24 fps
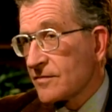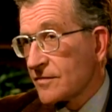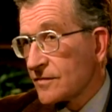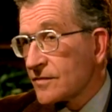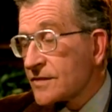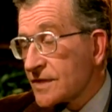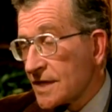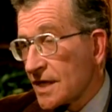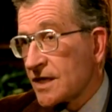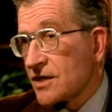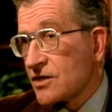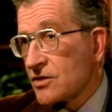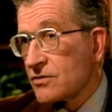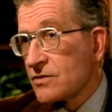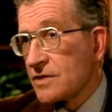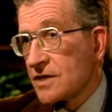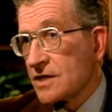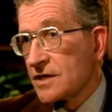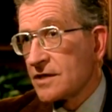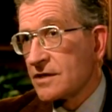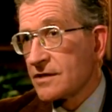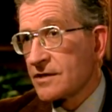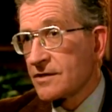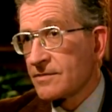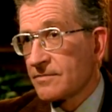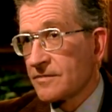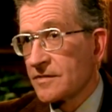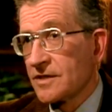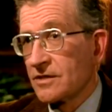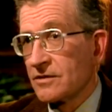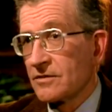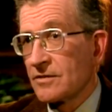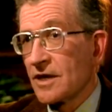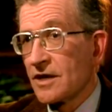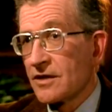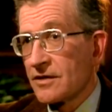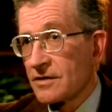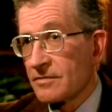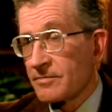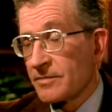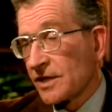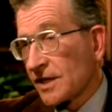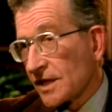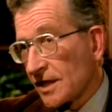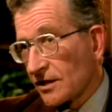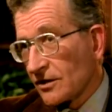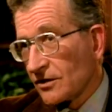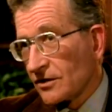say unions, other
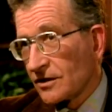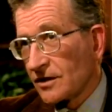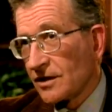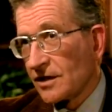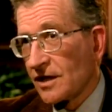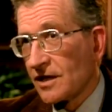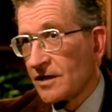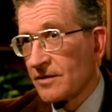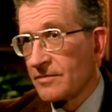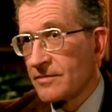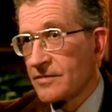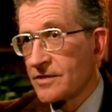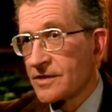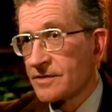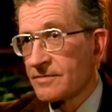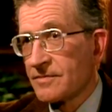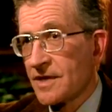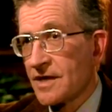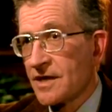political clubs,